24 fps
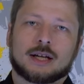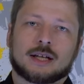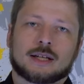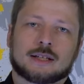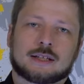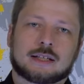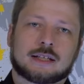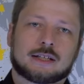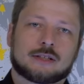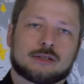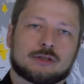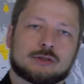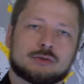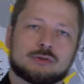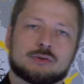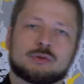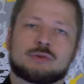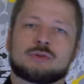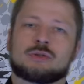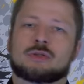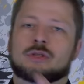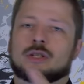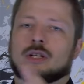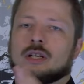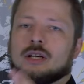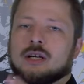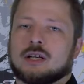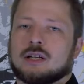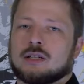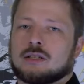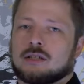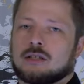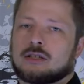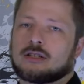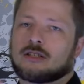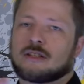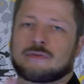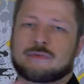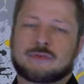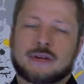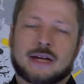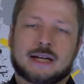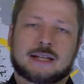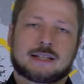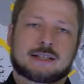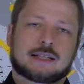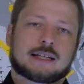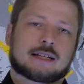They use the
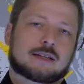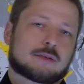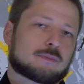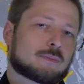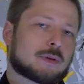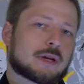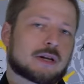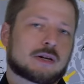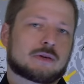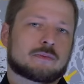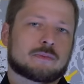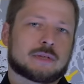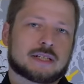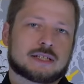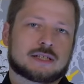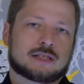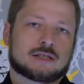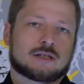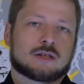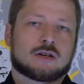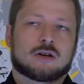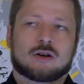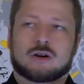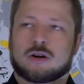fact that pyramids